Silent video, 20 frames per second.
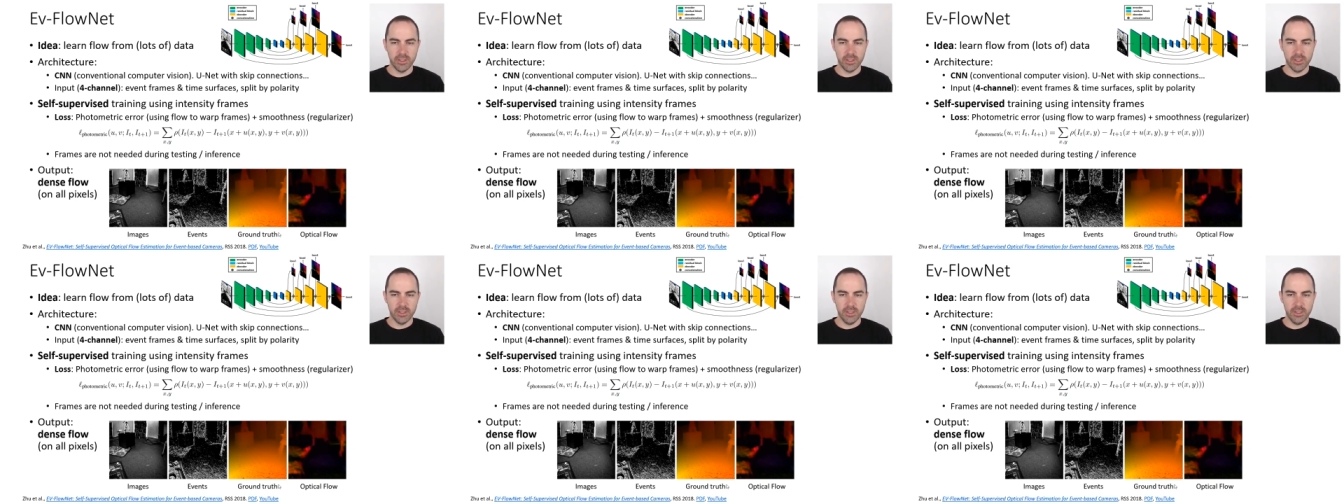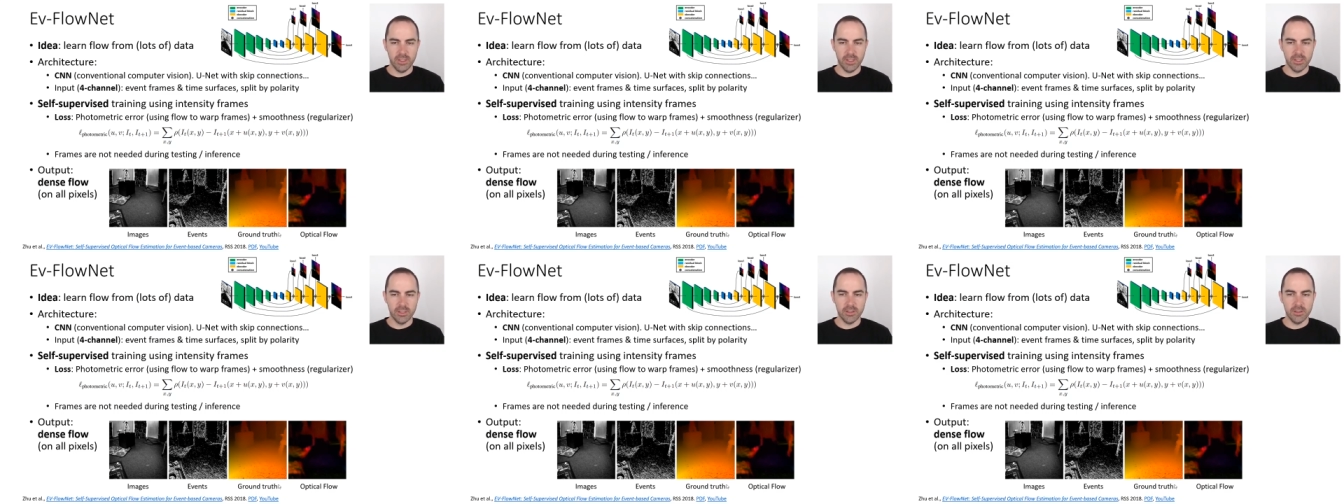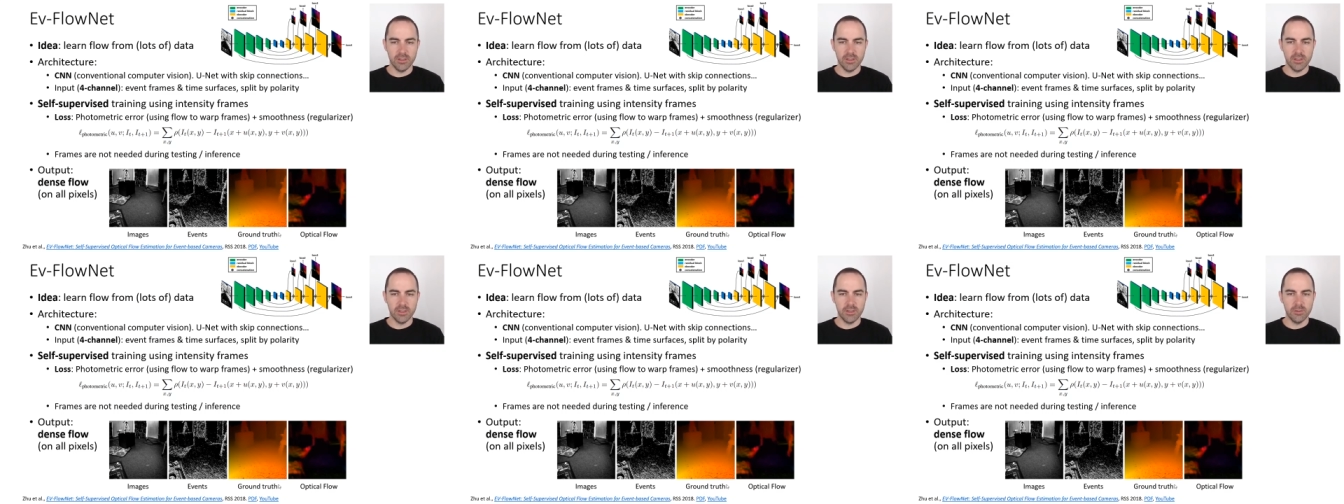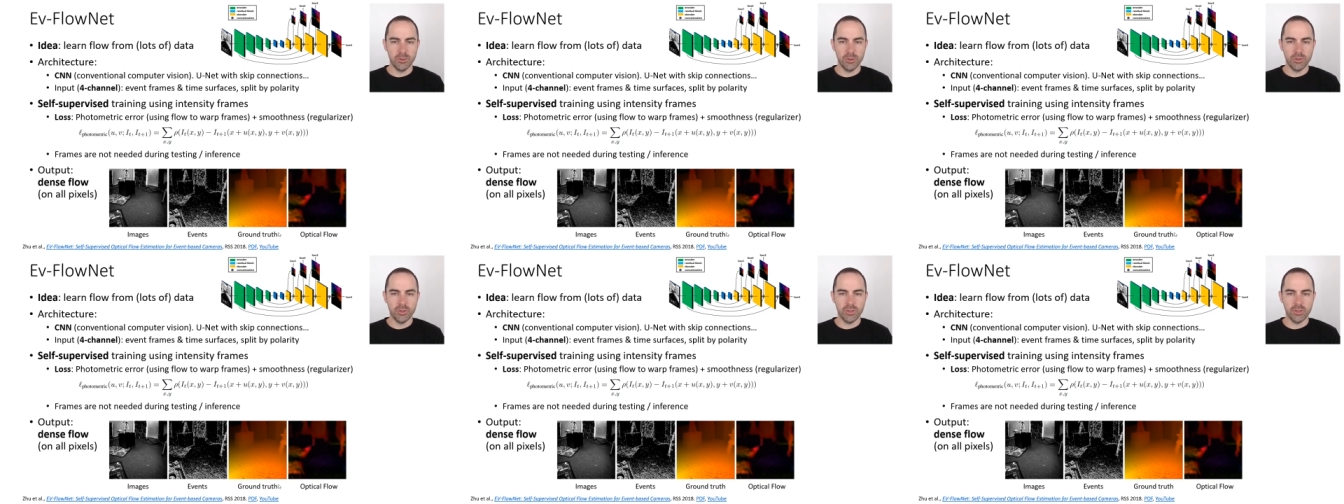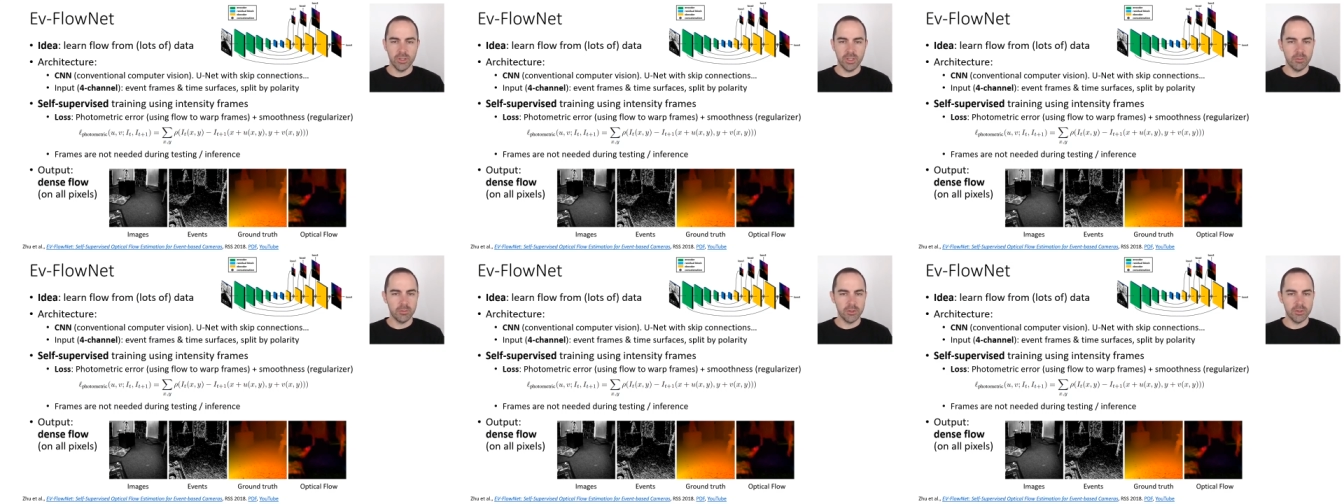a LiDAR and a
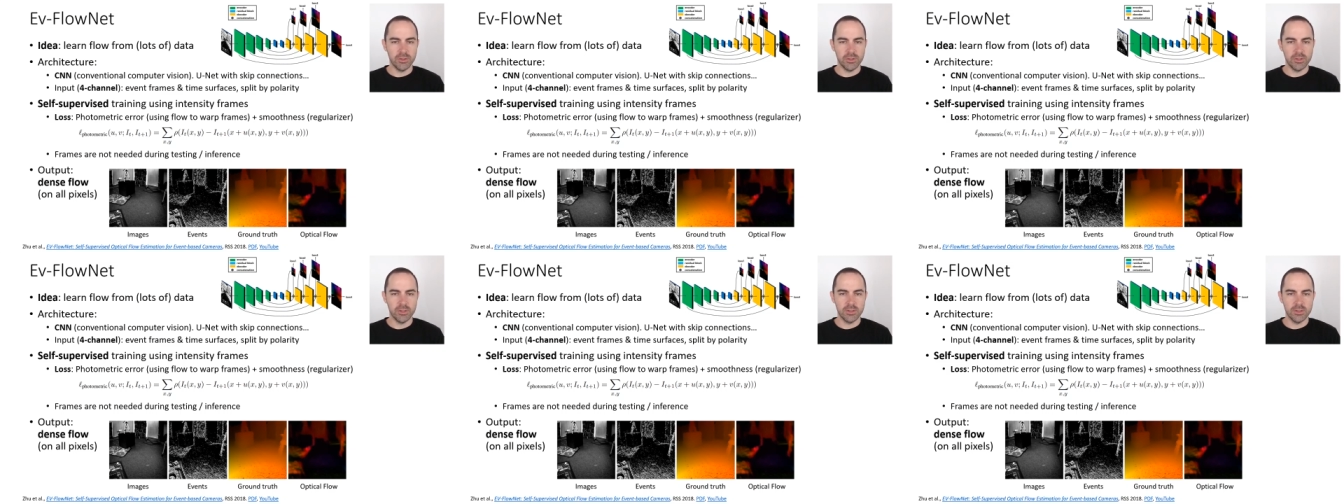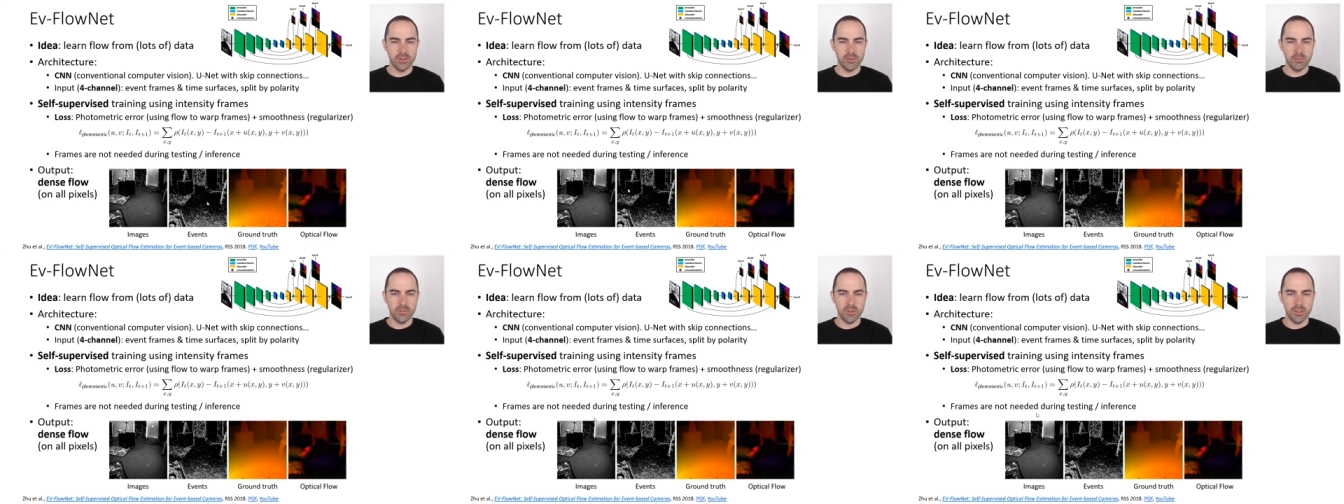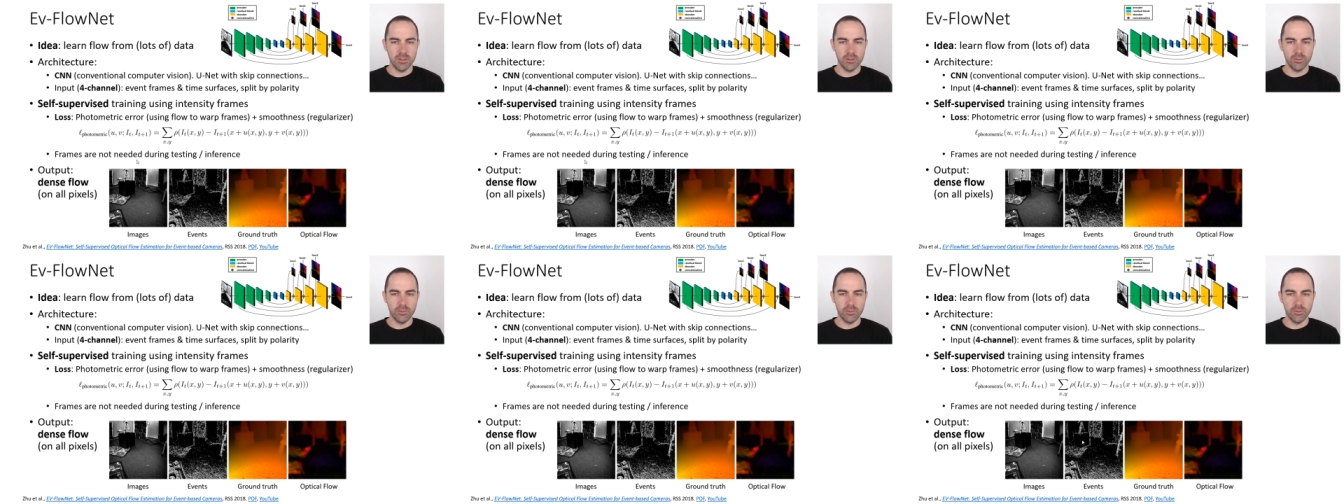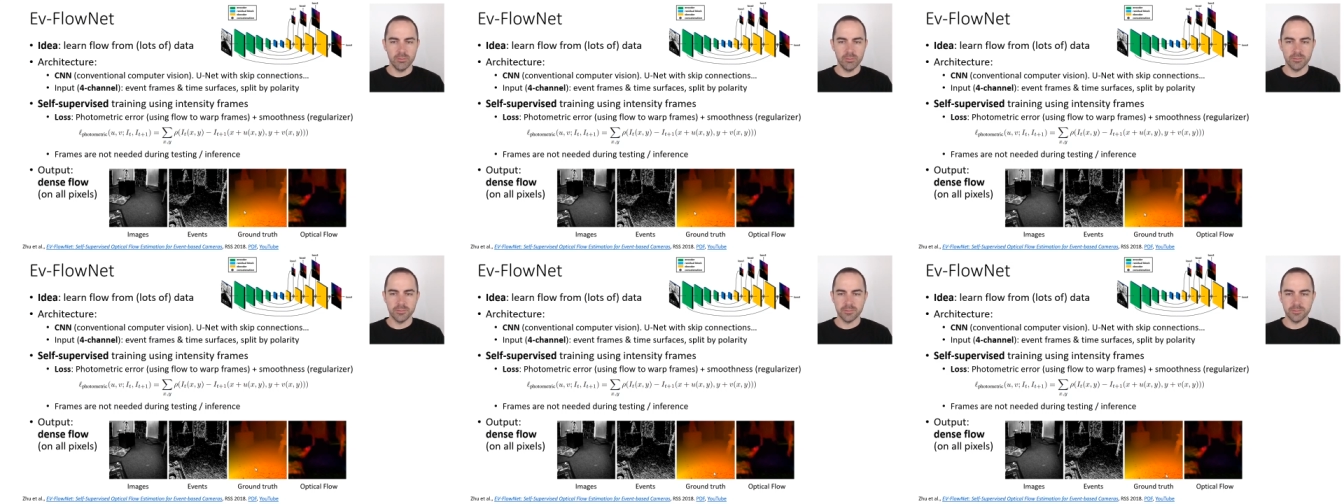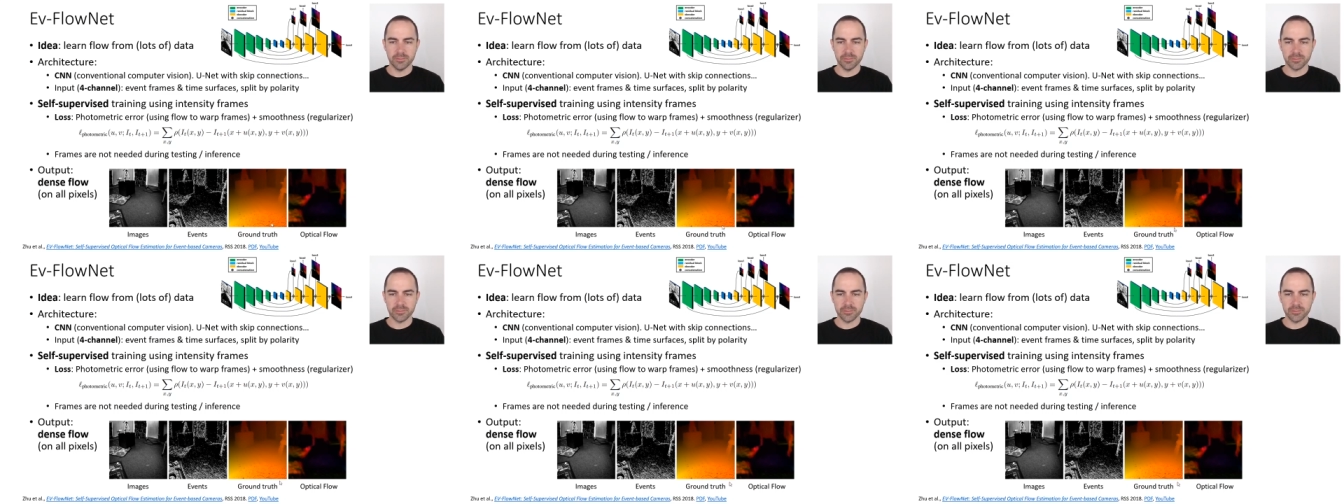motion capture system in the room.